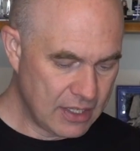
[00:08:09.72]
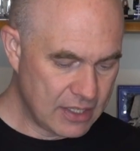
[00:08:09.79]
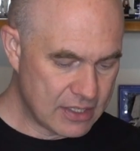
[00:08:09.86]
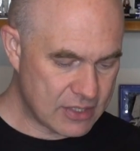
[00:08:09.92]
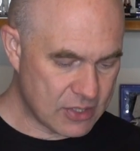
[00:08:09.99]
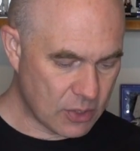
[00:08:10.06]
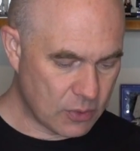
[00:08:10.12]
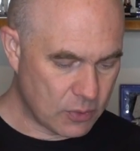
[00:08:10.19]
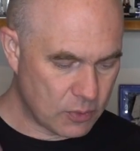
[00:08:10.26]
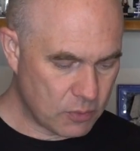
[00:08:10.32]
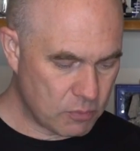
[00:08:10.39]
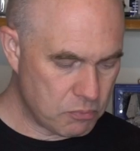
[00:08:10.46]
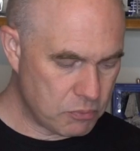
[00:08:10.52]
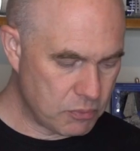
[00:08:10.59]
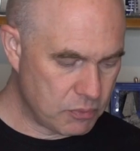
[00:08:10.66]
So
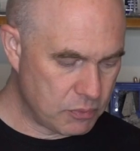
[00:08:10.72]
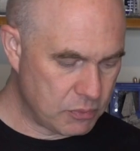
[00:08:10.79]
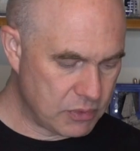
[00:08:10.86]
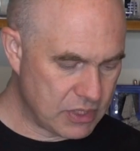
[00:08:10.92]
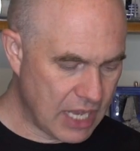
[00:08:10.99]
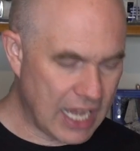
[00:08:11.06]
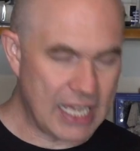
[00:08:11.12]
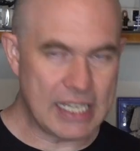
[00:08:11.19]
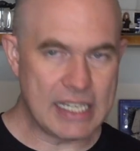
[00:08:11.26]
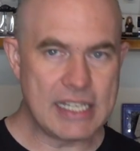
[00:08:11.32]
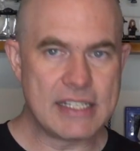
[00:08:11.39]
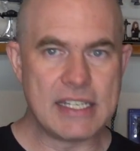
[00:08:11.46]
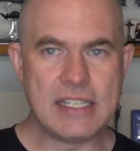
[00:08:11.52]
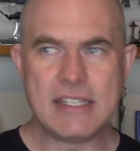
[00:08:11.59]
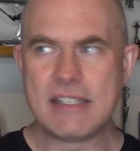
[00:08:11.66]

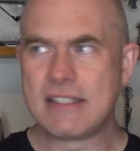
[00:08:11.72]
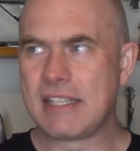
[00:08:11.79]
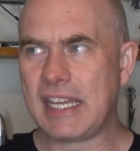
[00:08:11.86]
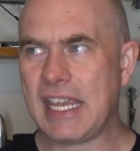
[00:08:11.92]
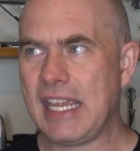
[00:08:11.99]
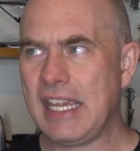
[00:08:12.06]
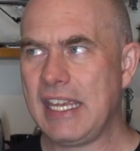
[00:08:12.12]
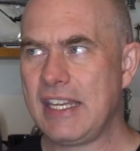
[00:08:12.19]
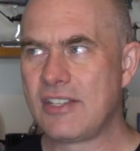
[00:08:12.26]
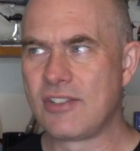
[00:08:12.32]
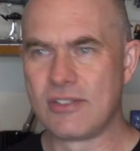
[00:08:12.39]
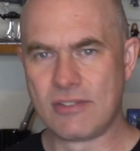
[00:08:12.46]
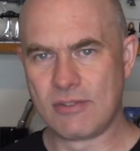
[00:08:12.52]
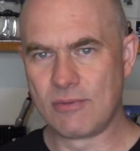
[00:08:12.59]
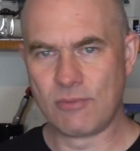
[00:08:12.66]
iodine decay
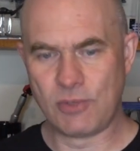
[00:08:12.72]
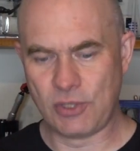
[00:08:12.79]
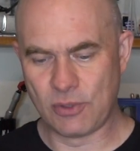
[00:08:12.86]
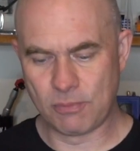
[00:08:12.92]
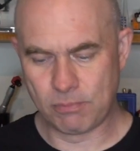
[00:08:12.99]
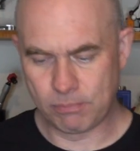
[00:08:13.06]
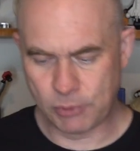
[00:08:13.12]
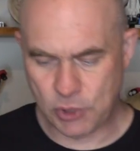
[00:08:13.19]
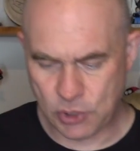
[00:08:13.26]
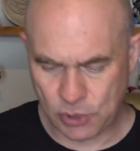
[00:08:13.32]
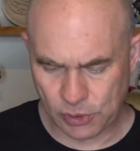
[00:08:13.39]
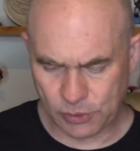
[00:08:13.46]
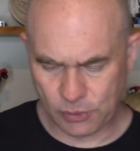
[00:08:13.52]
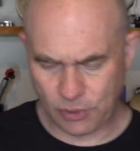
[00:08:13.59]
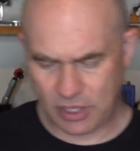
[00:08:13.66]
to, you know,
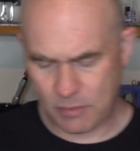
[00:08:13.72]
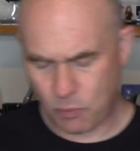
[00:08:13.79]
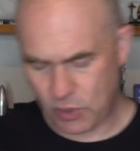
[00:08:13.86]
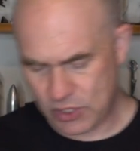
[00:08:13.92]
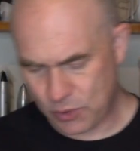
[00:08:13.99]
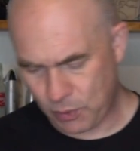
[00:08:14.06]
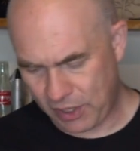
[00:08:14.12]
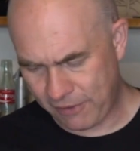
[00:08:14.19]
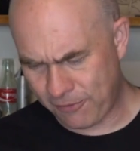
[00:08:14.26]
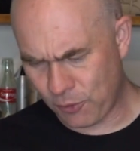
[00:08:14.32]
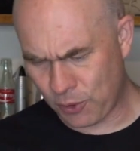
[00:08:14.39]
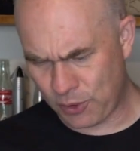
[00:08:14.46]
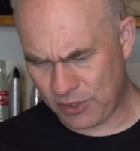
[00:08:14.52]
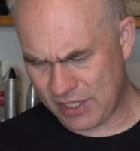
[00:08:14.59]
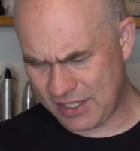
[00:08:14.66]
tellurium
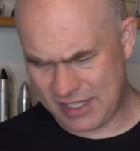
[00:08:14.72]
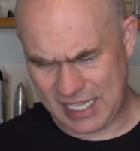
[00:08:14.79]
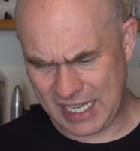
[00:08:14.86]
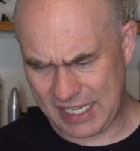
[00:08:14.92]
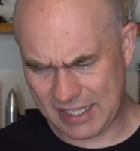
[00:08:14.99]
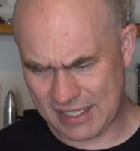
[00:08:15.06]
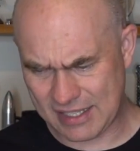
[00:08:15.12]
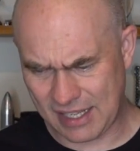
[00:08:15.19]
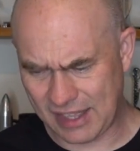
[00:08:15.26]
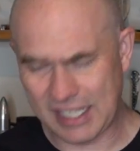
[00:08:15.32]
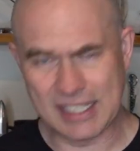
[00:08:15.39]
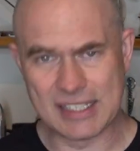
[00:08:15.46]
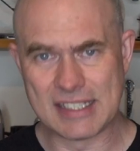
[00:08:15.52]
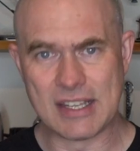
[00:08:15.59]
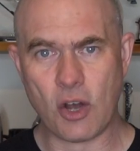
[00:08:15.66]
124 takes, I
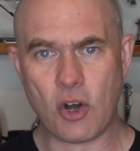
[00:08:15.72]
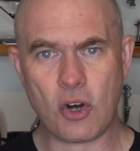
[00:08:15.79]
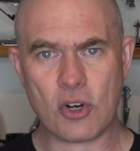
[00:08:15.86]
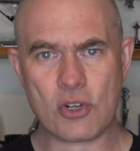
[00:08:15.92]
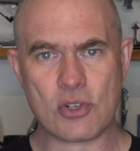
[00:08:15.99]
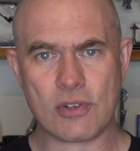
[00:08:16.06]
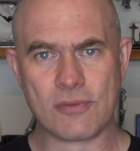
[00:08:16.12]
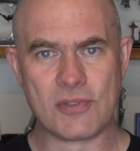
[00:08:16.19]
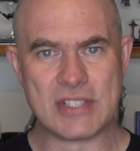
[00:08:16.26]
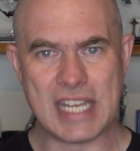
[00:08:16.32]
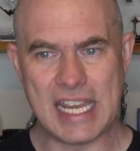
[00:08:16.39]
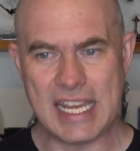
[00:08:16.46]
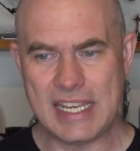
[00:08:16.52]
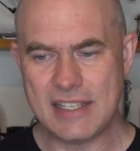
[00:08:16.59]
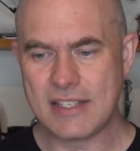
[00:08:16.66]
think, order of
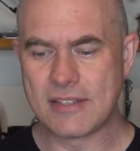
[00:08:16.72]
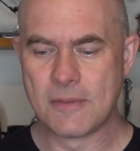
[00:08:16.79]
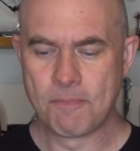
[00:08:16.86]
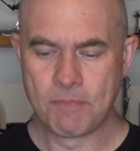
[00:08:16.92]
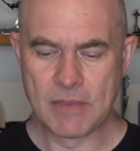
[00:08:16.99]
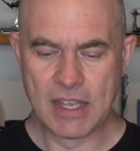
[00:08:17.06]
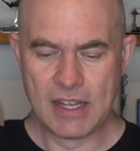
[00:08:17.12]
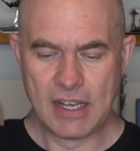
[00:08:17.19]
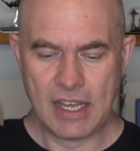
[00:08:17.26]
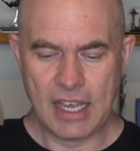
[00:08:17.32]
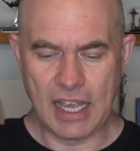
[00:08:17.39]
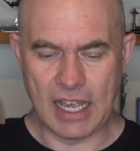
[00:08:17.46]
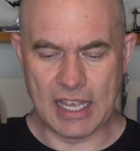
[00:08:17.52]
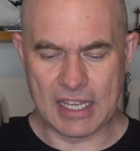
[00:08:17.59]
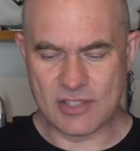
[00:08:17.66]
days.
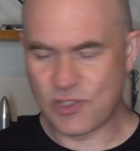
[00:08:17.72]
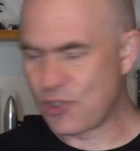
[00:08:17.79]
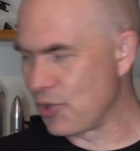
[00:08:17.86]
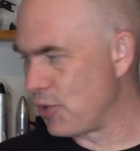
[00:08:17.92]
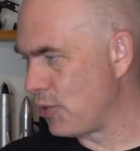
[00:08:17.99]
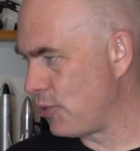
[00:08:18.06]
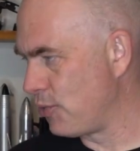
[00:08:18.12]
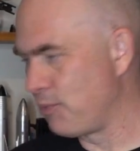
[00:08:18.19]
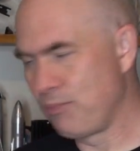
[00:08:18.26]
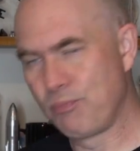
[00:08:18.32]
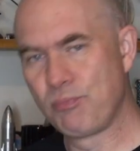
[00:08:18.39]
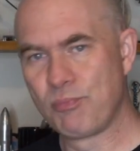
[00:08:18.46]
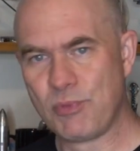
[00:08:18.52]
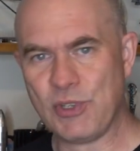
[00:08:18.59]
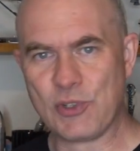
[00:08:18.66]
And so
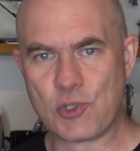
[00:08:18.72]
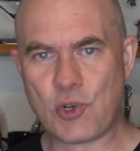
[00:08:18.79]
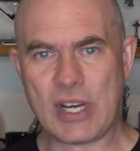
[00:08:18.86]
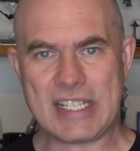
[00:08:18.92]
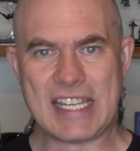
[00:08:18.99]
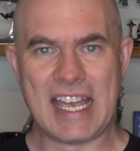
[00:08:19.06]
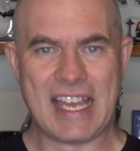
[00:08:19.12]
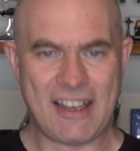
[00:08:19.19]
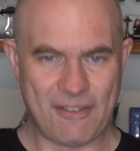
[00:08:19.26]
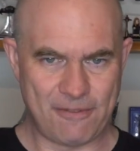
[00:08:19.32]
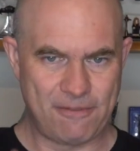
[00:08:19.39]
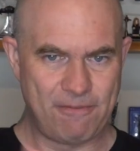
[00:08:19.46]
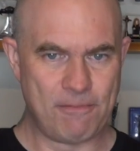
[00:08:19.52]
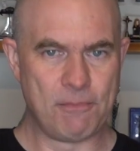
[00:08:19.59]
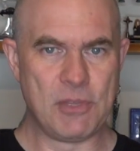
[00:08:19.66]
you're trying to
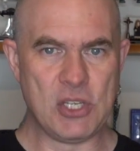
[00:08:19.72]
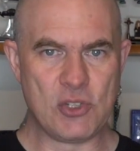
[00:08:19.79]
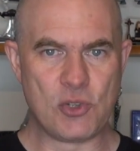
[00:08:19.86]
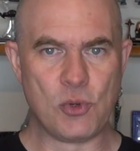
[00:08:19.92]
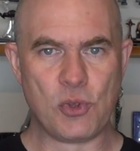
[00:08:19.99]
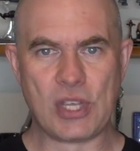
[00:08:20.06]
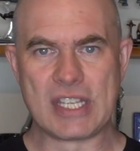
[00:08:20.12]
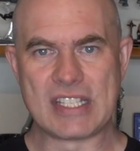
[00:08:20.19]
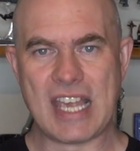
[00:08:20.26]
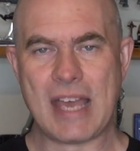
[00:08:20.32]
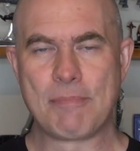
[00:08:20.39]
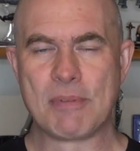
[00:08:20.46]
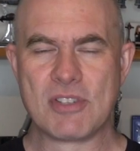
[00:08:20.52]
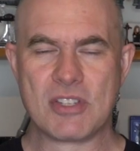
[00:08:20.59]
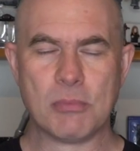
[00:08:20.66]
have these two things
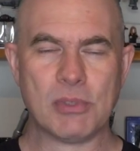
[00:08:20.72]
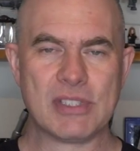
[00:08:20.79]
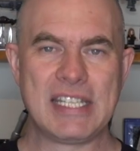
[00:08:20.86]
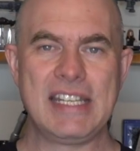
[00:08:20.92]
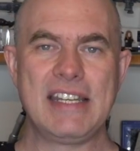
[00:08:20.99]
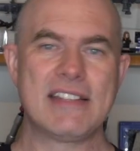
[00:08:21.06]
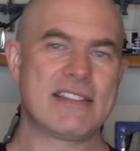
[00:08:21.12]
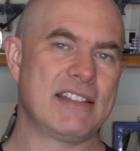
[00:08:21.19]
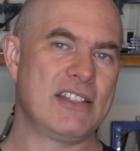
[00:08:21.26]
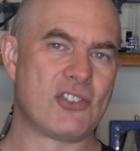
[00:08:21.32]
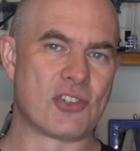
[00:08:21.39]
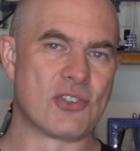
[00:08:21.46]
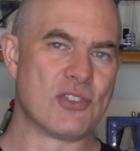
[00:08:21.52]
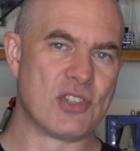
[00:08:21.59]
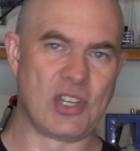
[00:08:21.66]
happen simultaneously
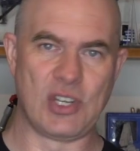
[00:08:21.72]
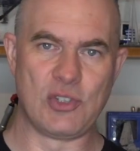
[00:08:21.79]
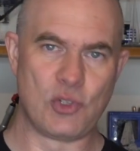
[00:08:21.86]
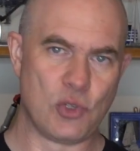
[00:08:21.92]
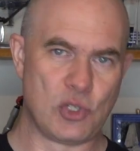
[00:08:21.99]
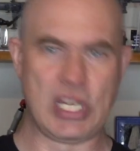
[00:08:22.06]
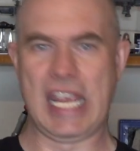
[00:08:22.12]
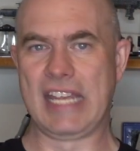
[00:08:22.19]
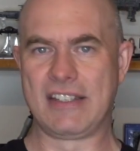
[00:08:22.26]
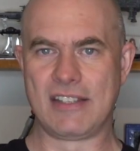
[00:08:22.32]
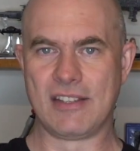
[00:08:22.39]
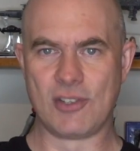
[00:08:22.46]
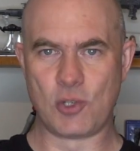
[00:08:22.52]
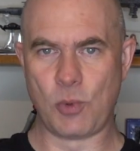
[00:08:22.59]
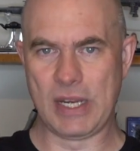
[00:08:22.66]
turns it into 10 to
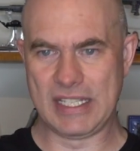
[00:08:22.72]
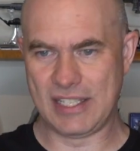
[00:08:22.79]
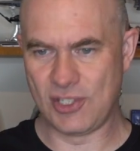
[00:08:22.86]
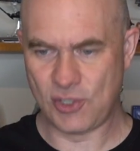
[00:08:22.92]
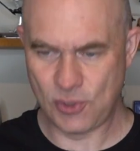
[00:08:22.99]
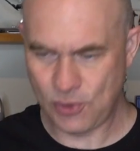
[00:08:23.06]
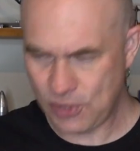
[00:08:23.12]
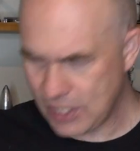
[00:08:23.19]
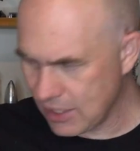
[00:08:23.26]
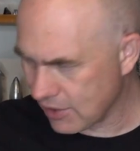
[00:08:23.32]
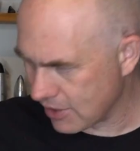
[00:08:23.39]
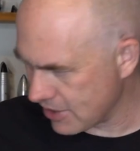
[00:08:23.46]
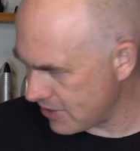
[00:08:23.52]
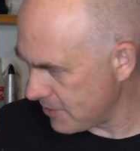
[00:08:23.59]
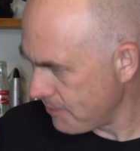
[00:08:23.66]
the 22
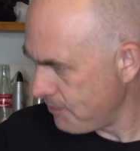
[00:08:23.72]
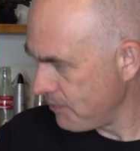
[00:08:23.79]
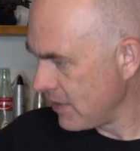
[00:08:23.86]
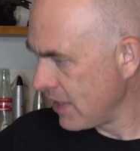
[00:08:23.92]
years.